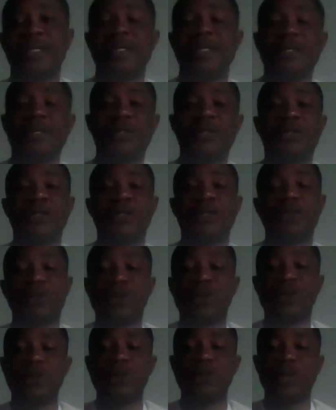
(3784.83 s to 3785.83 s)

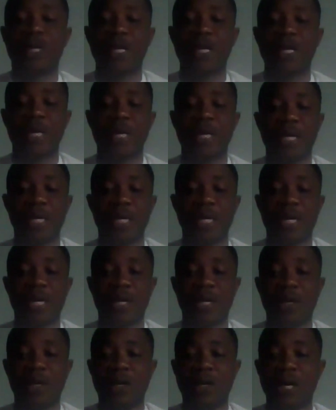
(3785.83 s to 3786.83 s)
So
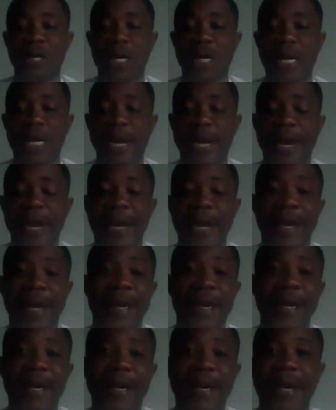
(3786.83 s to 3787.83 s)
uh,
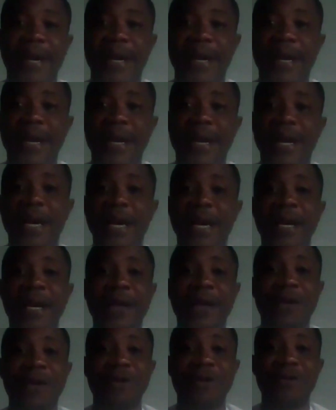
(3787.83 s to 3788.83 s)
I
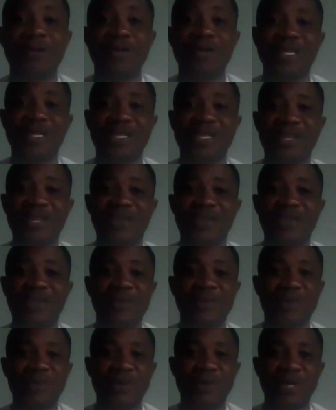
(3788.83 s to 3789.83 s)
encourage
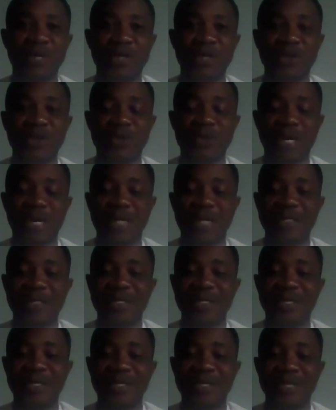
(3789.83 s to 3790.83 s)
everybody to
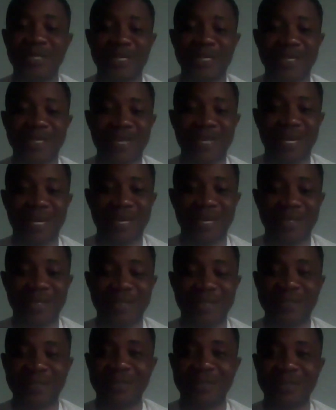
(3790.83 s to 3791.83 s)
attend the next
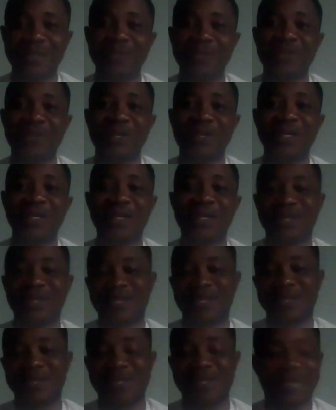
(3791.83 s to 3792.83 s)
class, the
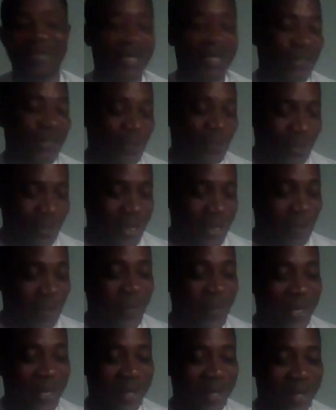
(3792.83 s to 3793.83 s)
next class, so that
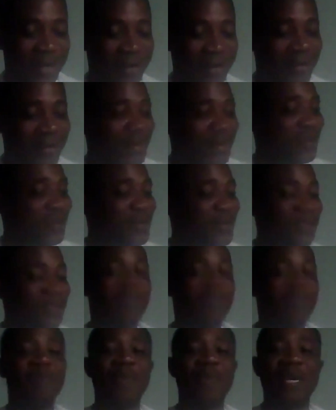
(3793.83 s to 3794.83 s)
we can
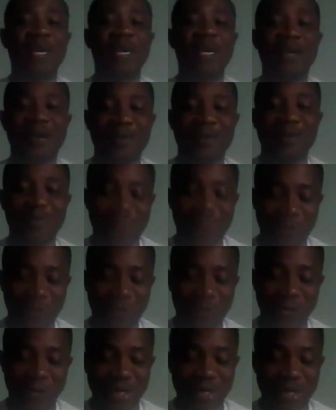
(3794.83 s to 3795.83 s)
make
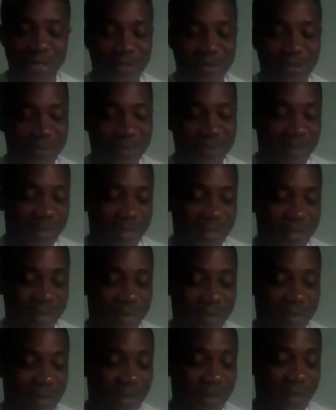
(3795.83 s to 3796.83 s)
progress.
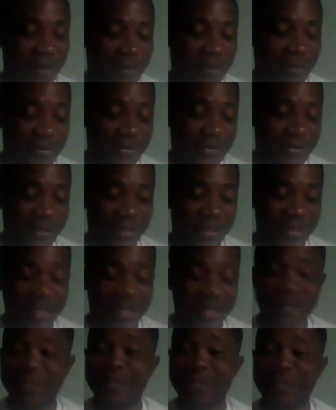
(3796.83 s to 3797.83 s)
On
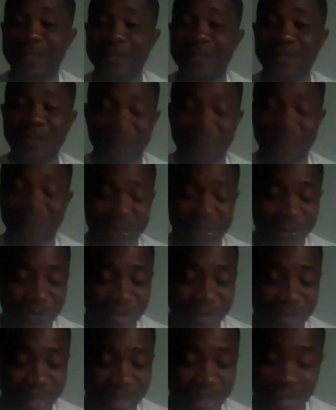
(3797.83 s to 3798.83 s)
next Saturday, we're going to
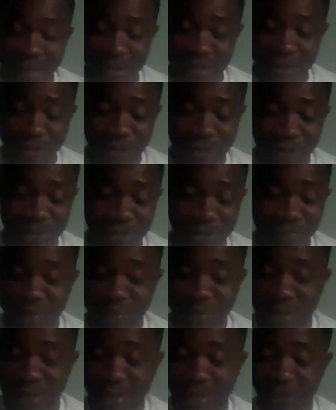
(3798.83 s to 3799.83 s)
learn a lot,
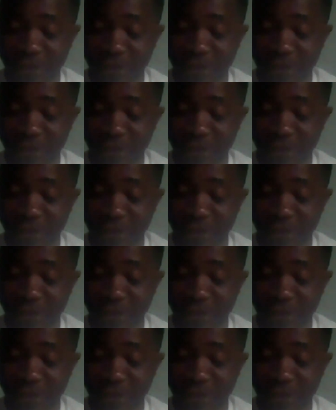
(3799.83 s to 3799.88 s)
big,